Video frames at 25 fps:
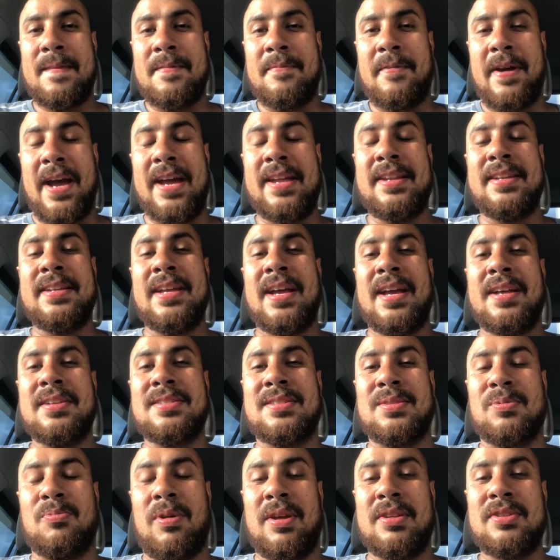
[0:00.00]
Haney
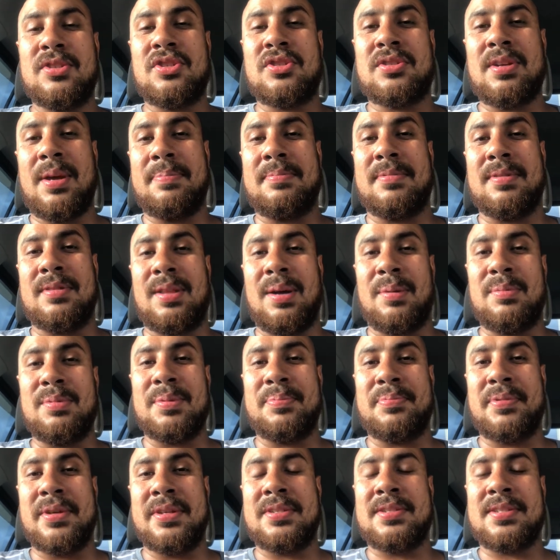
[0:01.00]
has the one strap, the
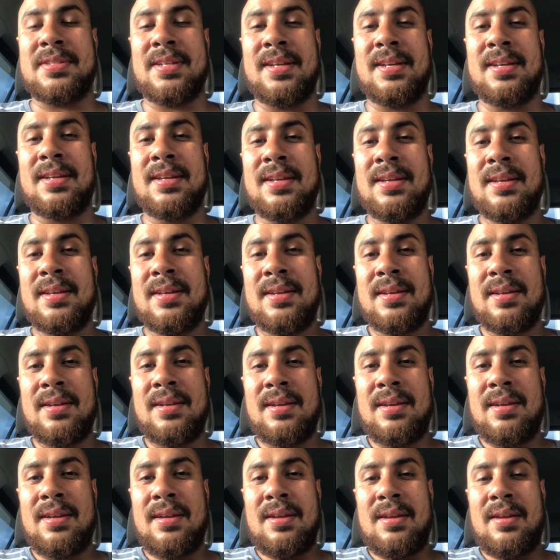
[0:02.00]
WBC.
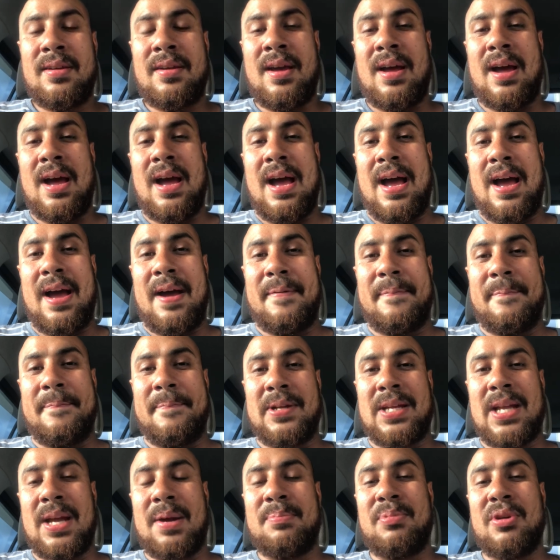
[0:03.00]

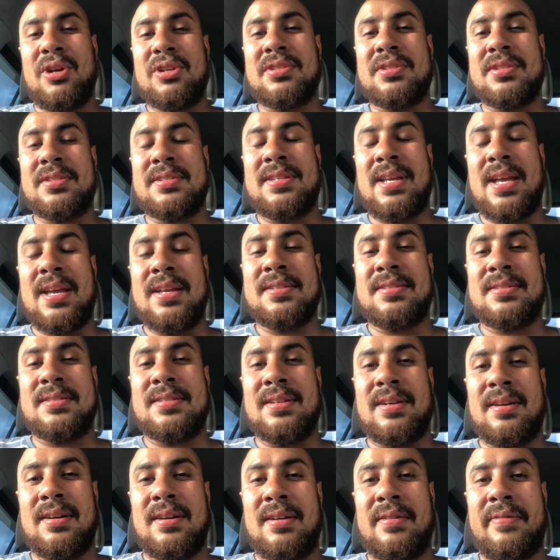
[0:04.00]
Kambosos has
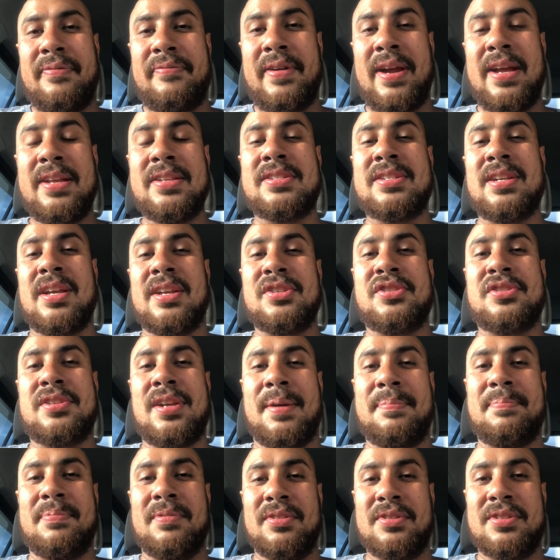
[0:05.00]
the franchise
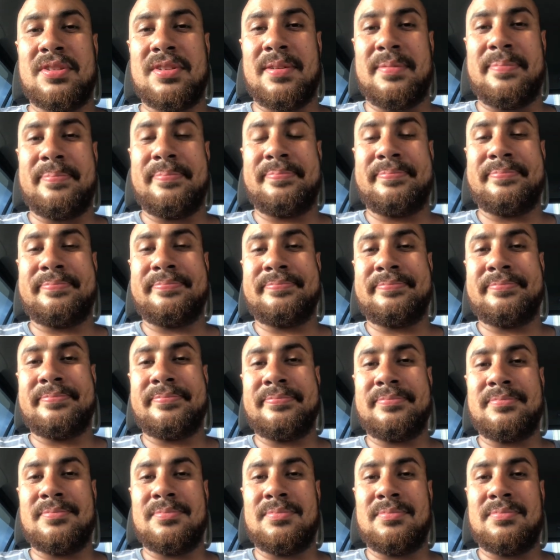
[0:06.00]
championship.
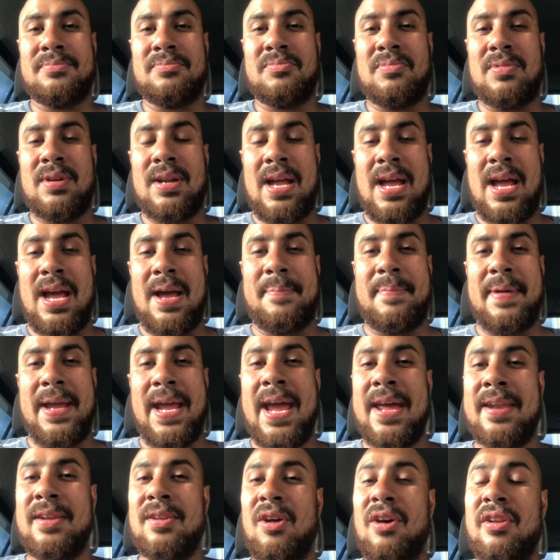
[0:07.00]

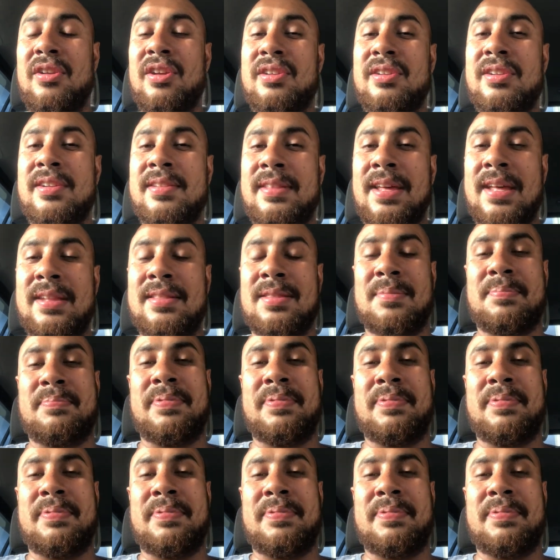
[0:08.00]
And not only that, the